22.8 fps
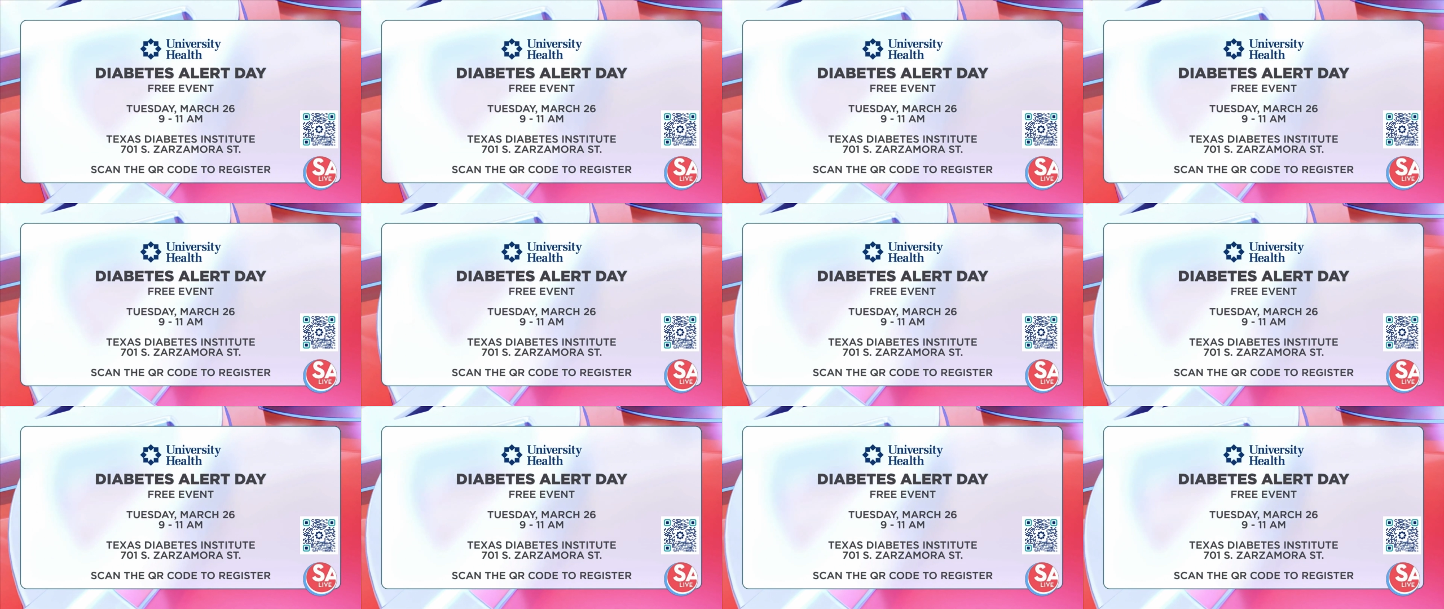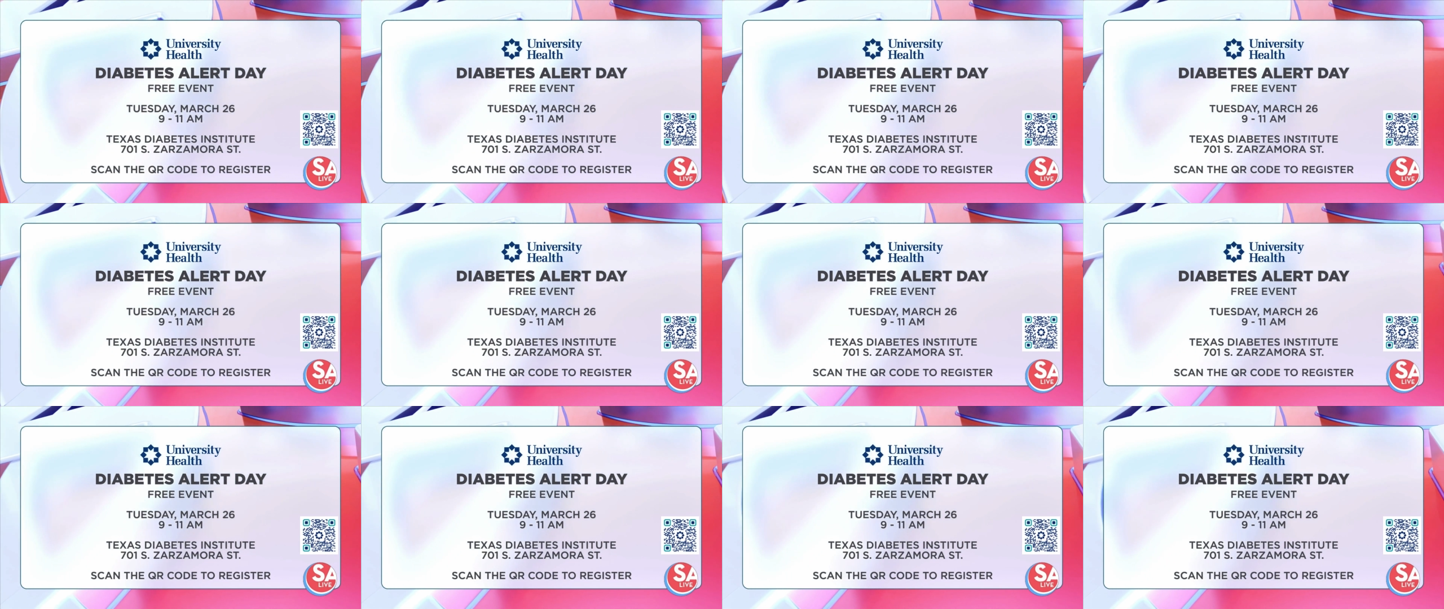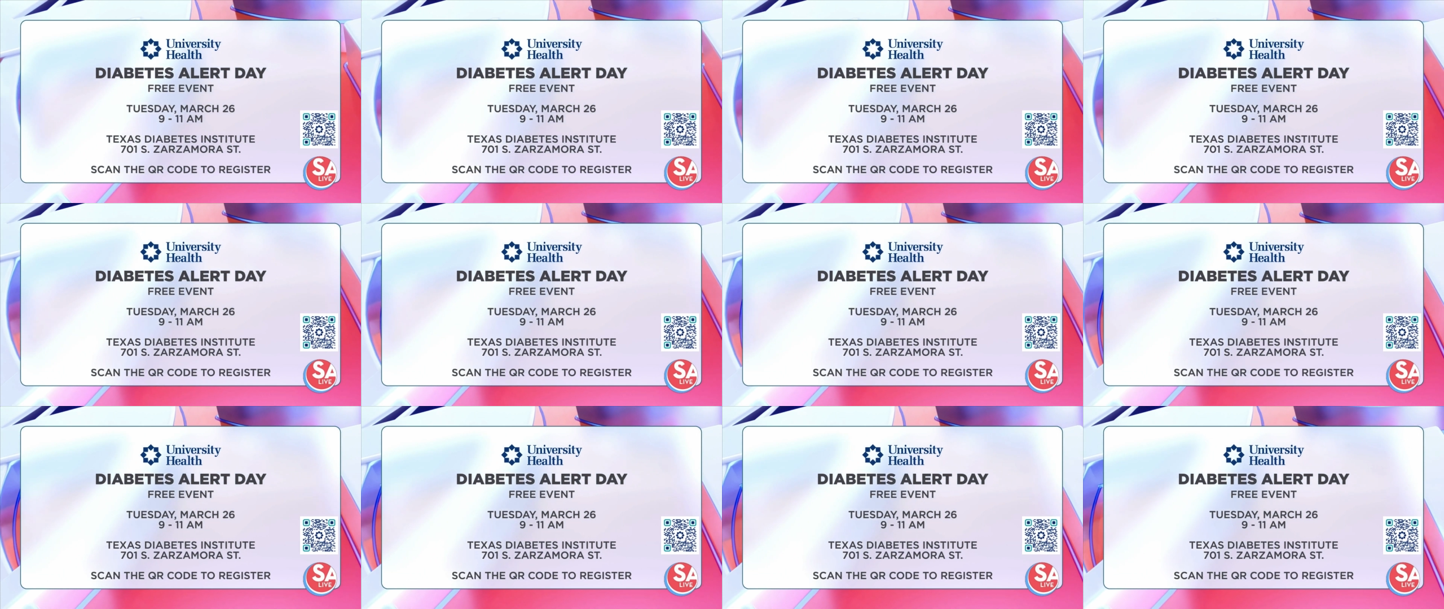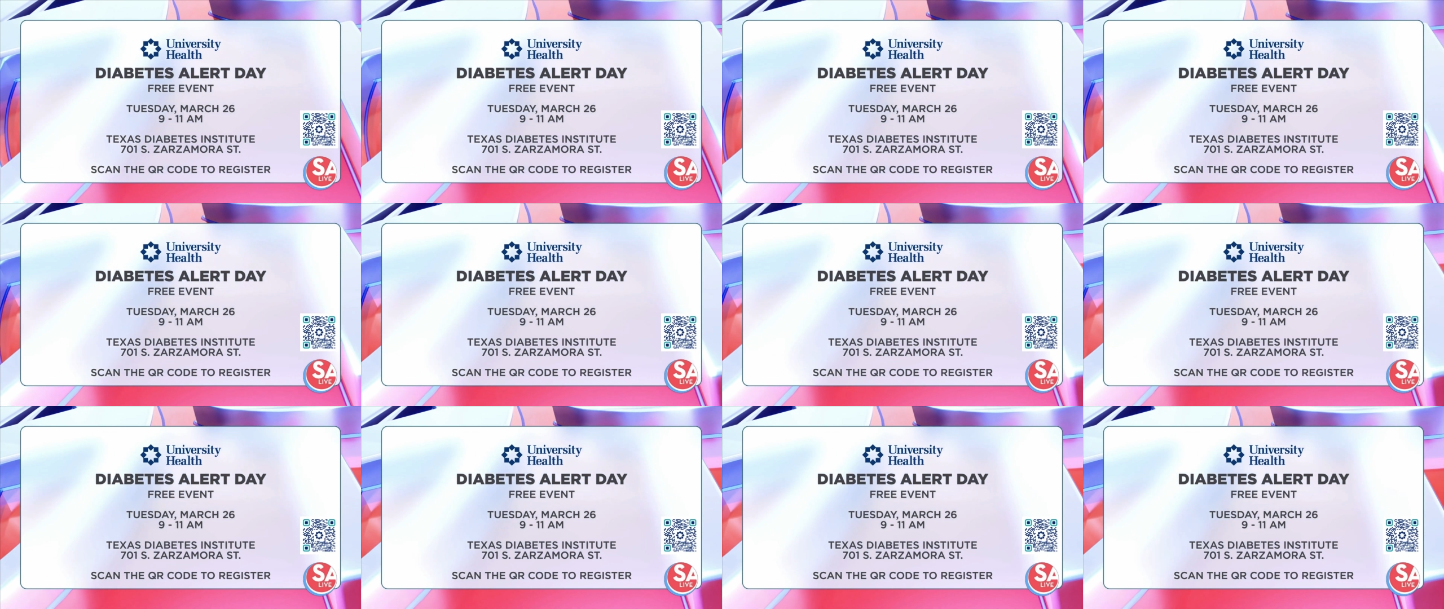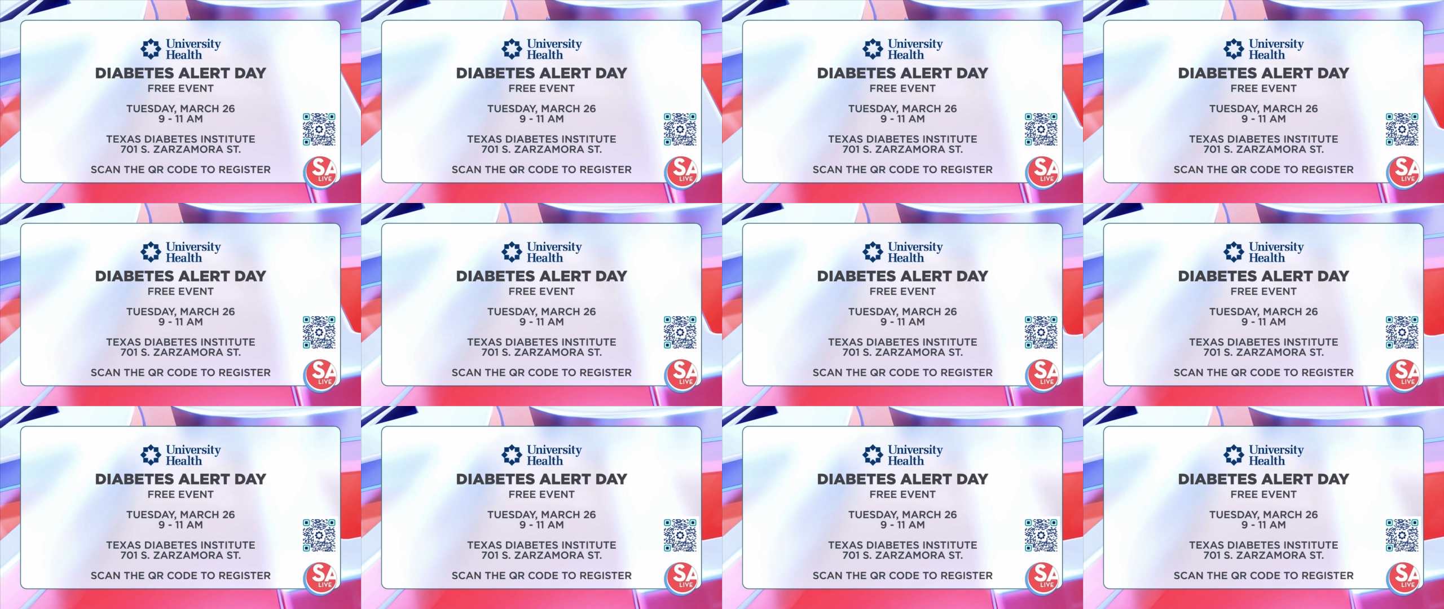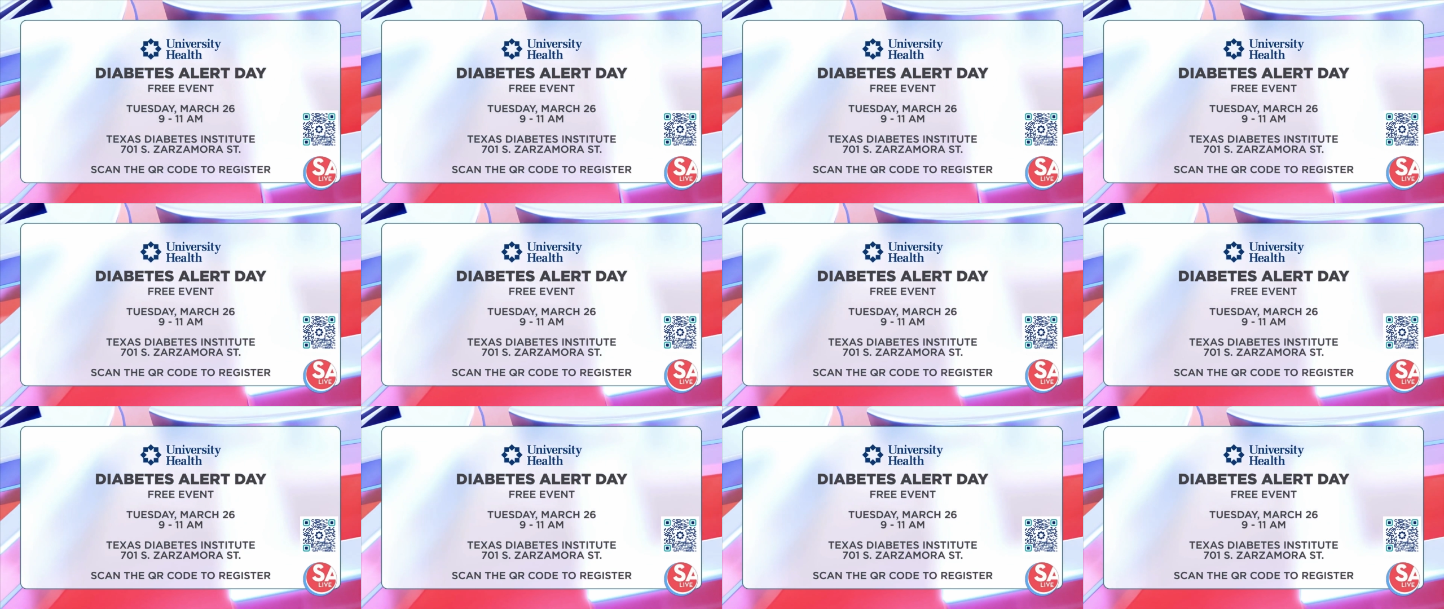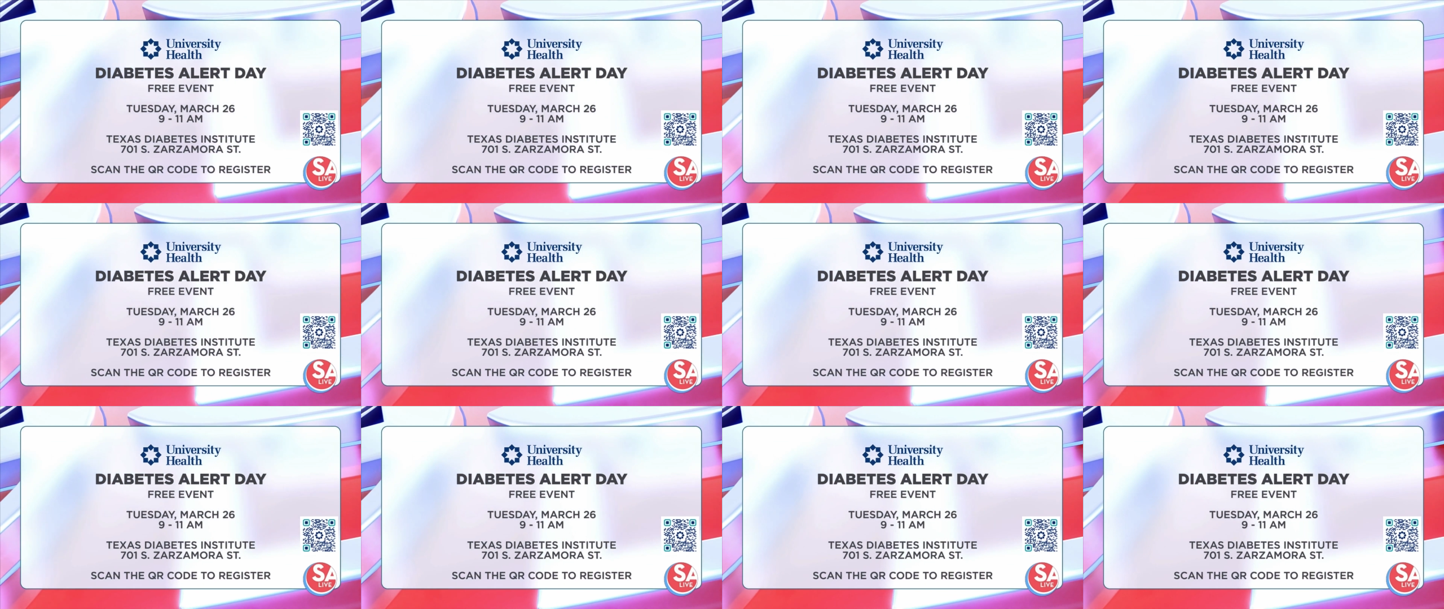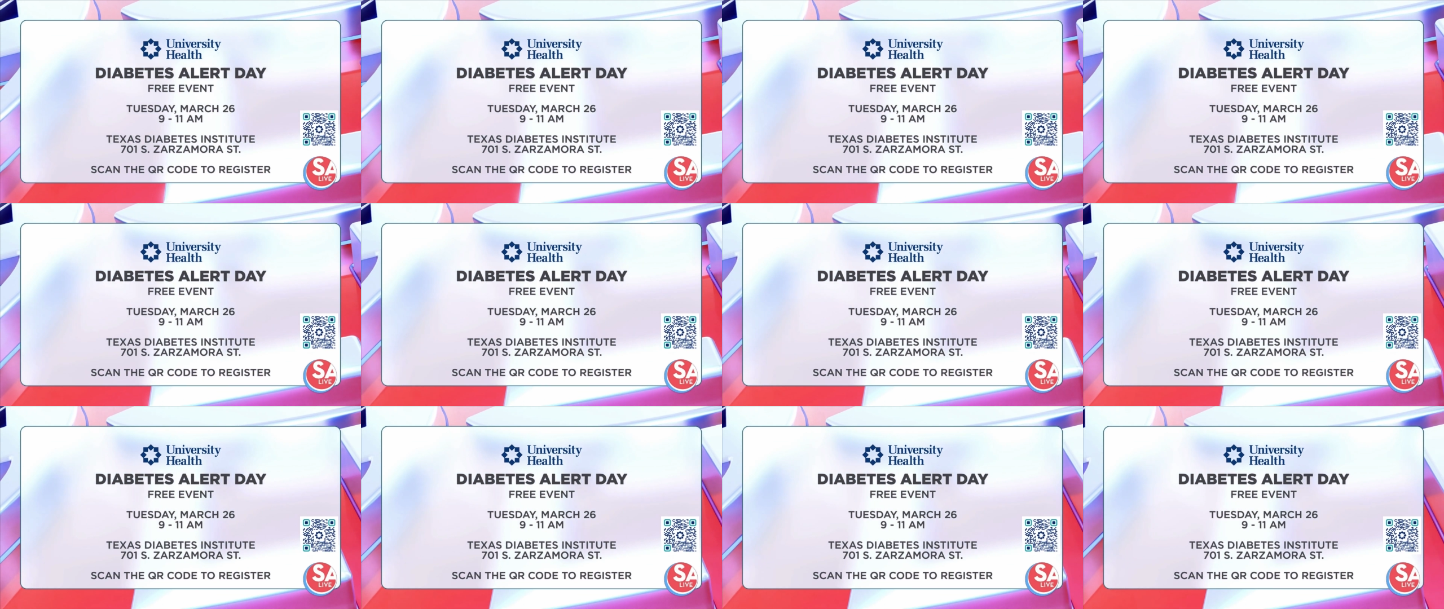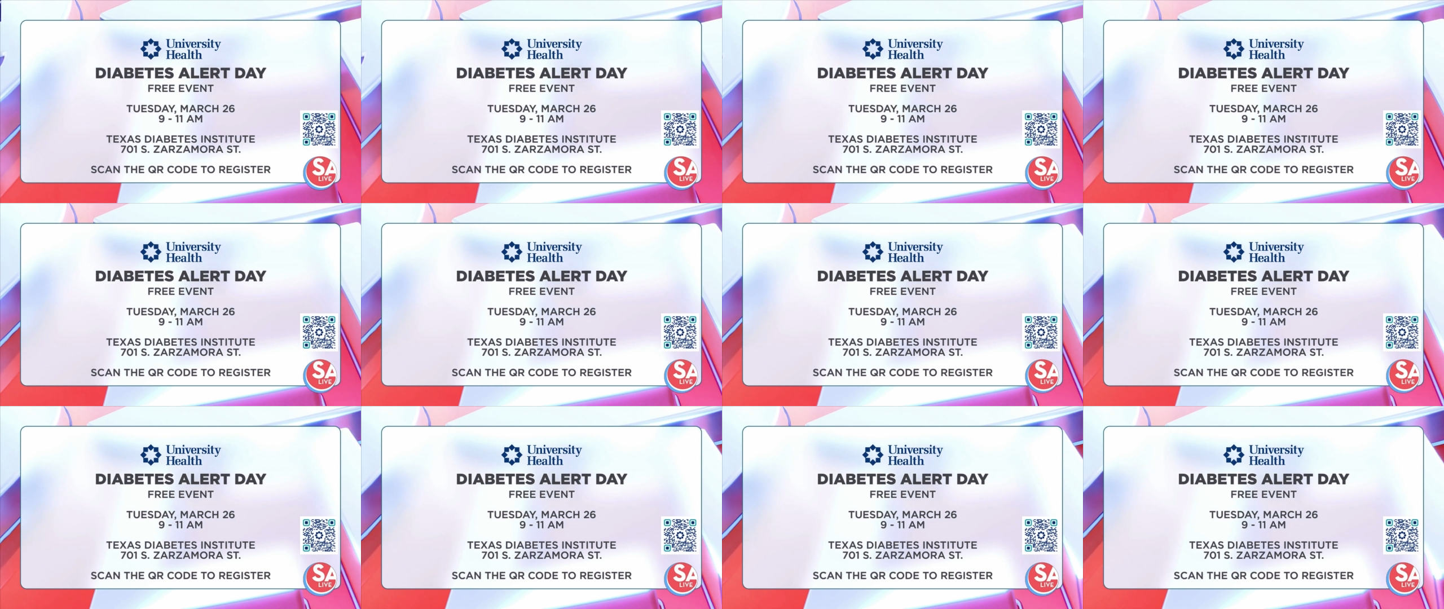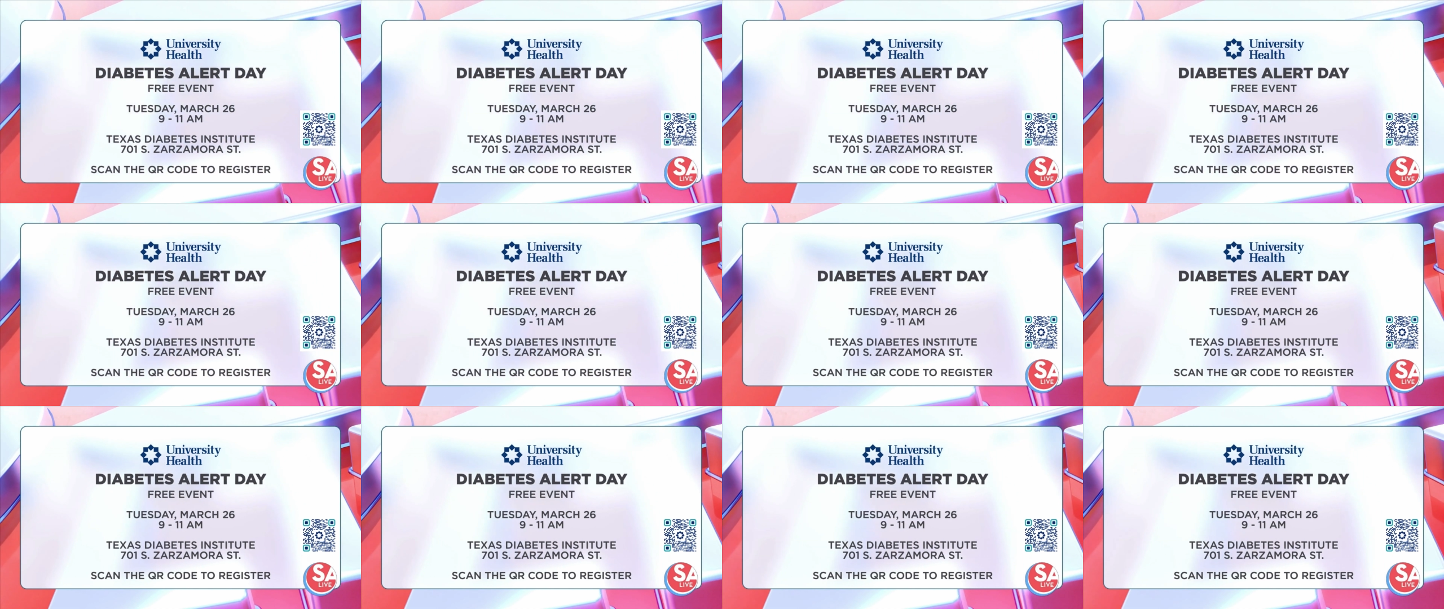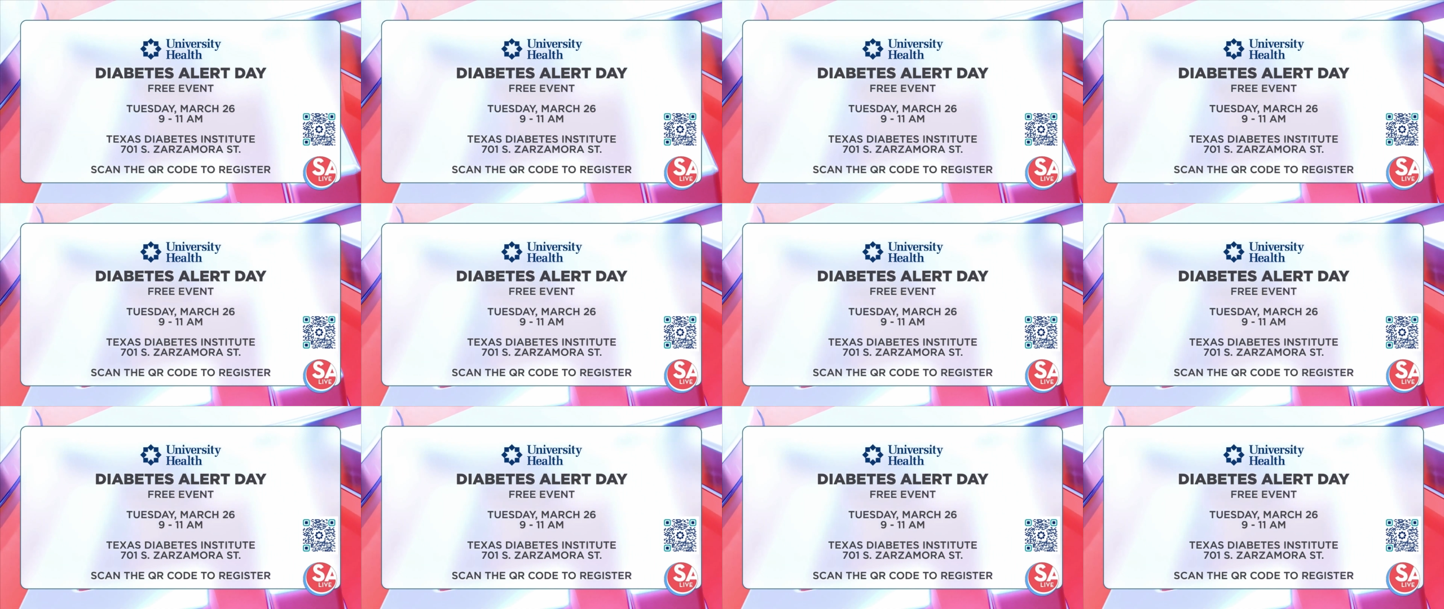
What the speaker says: (no speaker visible)